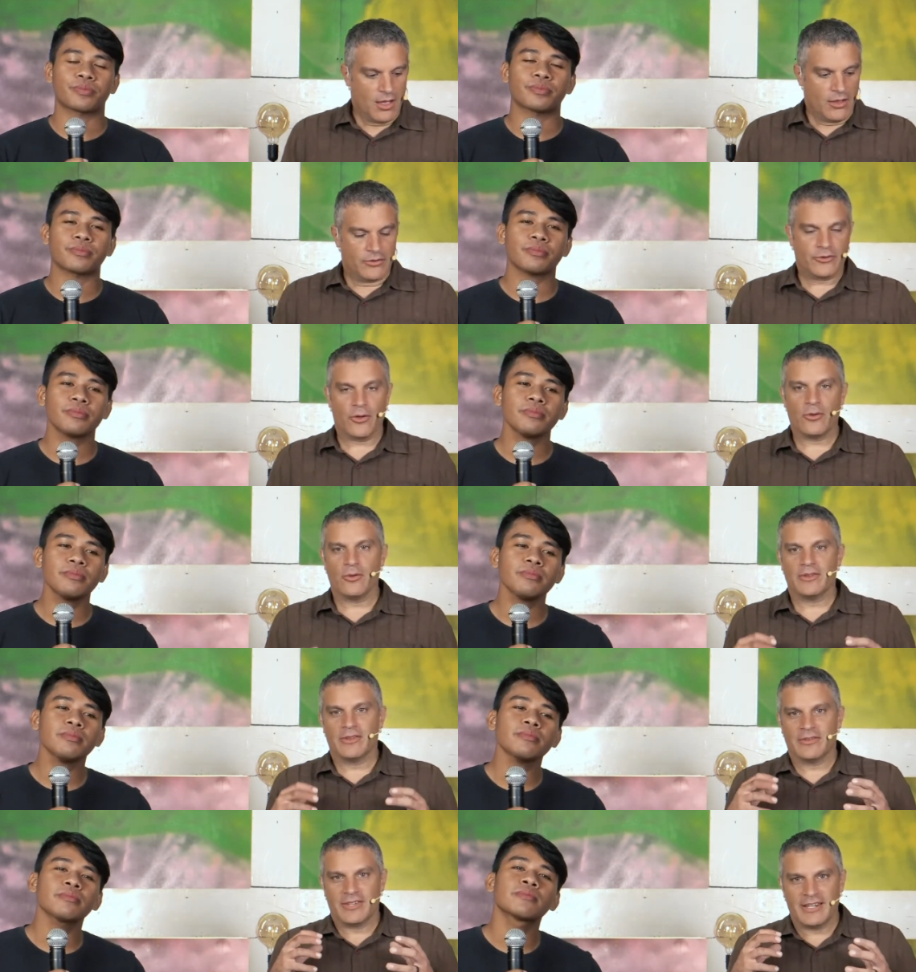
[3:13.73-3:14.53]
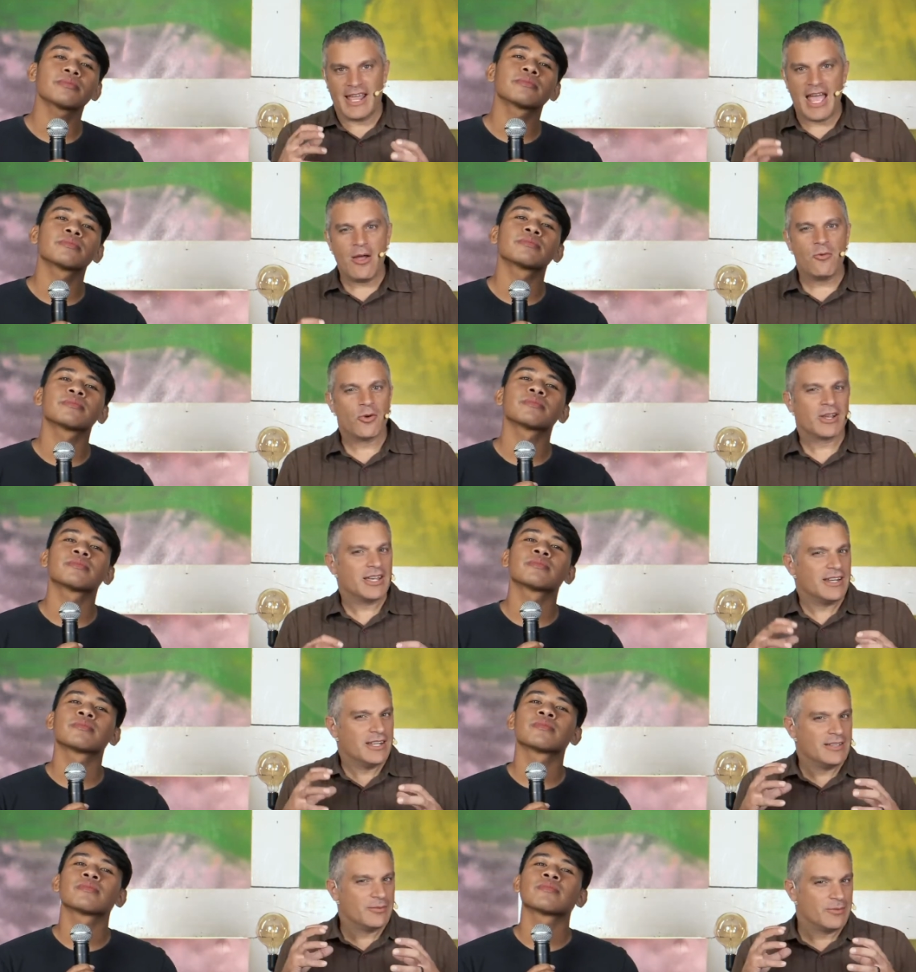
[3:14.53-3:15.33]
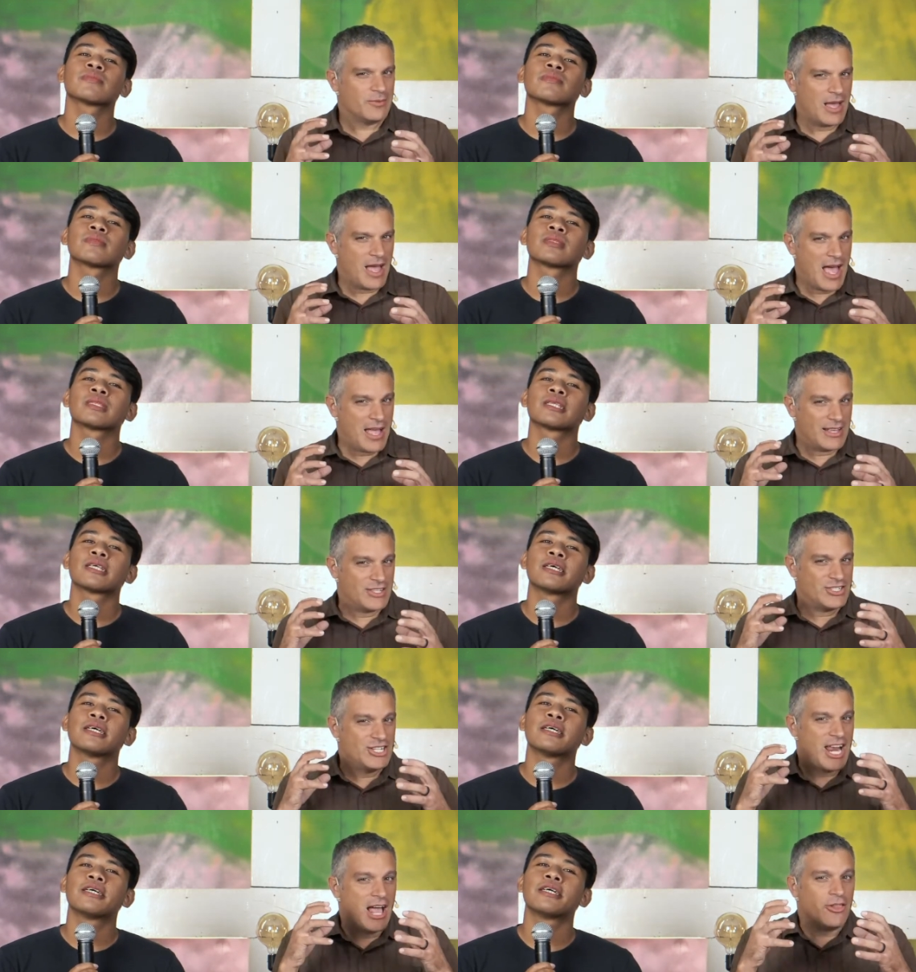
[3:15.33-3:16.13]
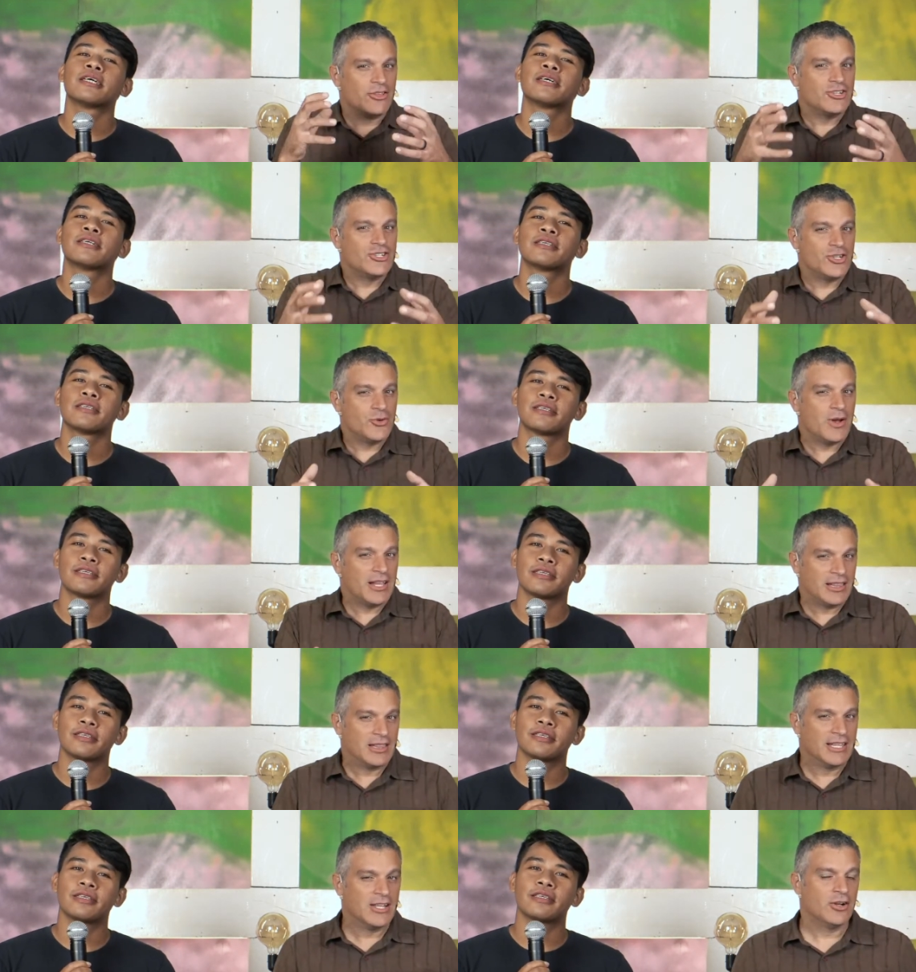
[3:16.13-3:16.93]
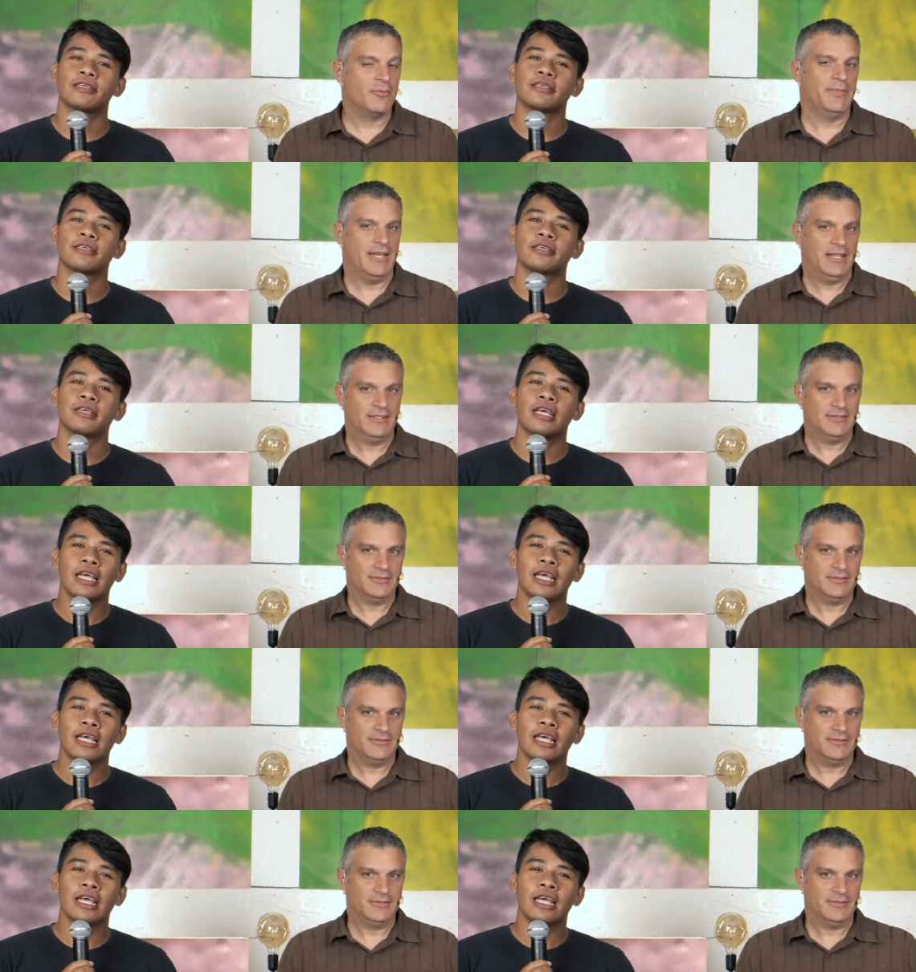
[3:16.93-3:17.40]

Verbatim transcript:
Speaker 1: So today we're going to challenge you a little bit